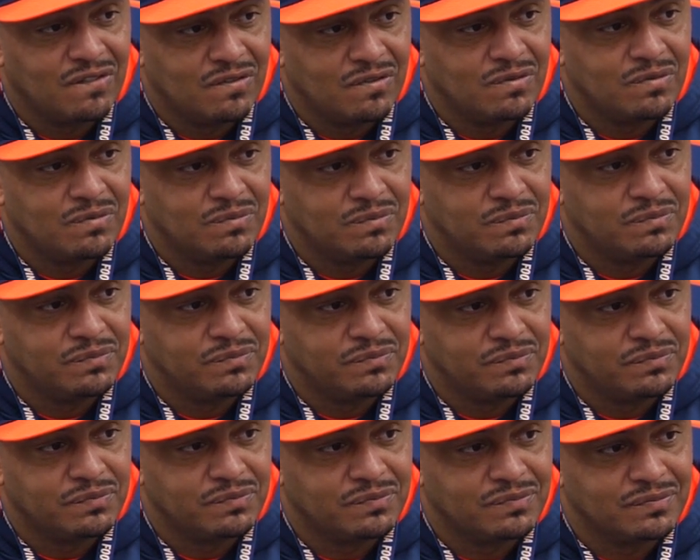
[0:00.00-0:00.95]

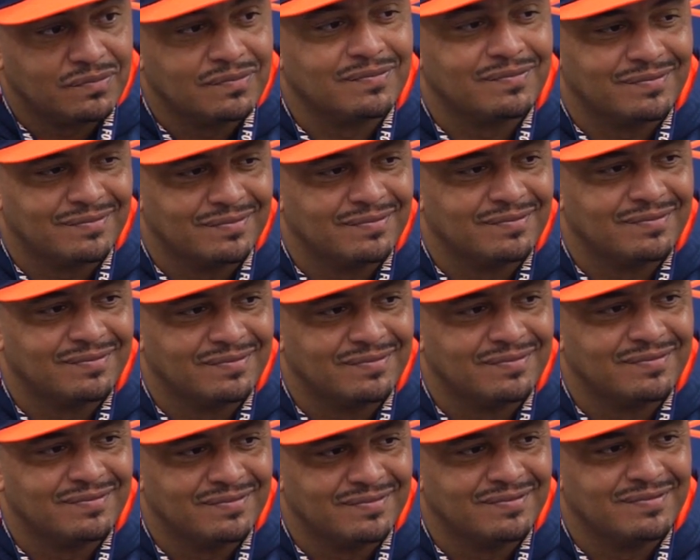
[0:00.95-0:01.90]
expect
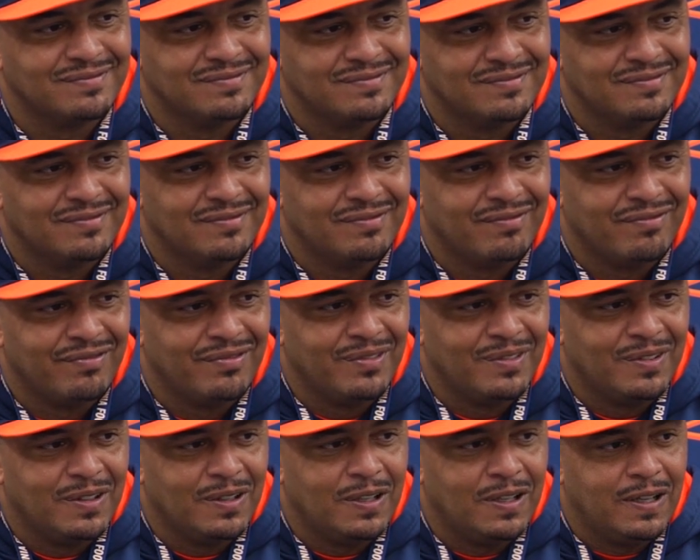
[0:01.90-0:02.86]
that to go
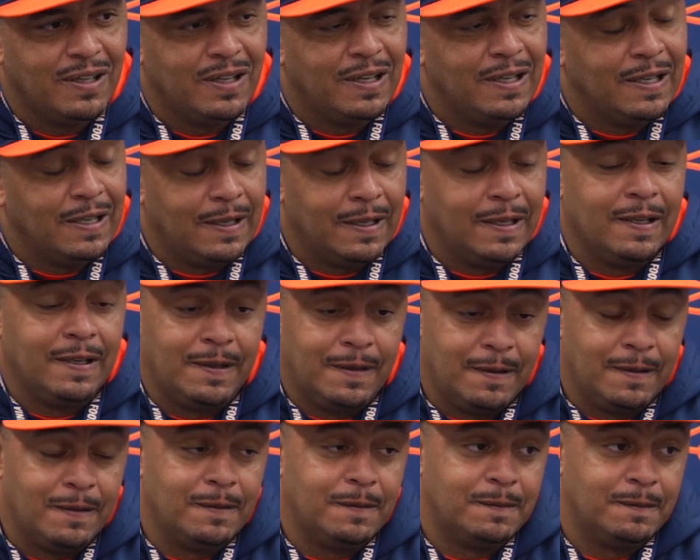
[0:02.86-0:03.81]
on, and is
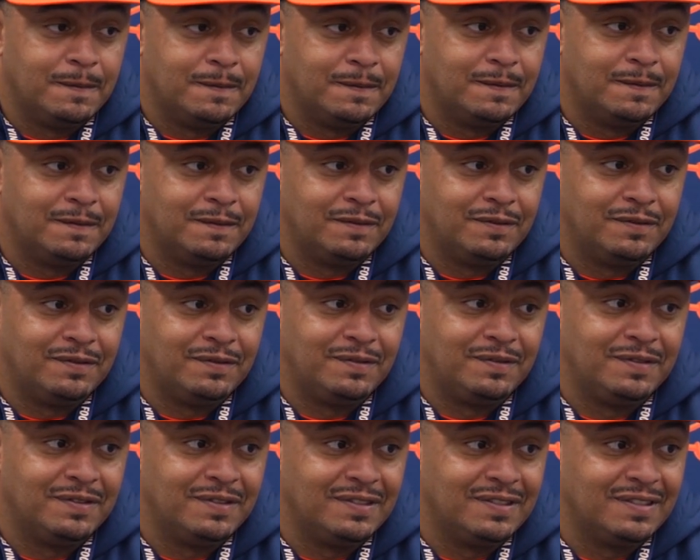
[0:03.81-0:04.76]
this going to go
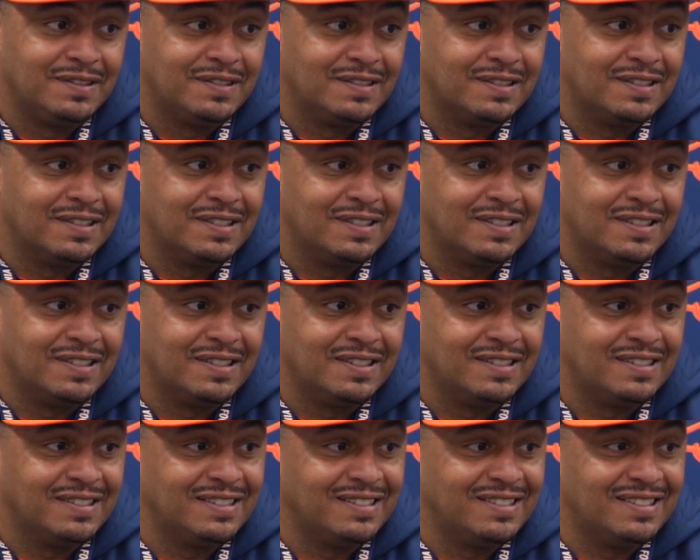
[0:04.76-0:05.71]
daily?
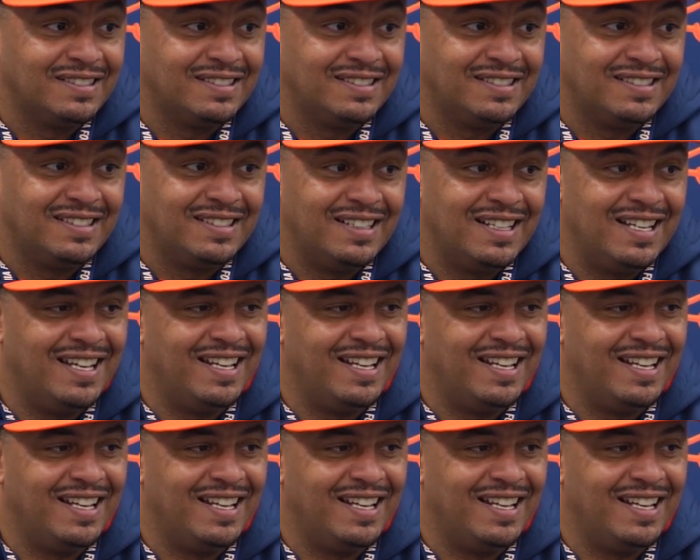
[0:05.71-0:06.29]
Changes.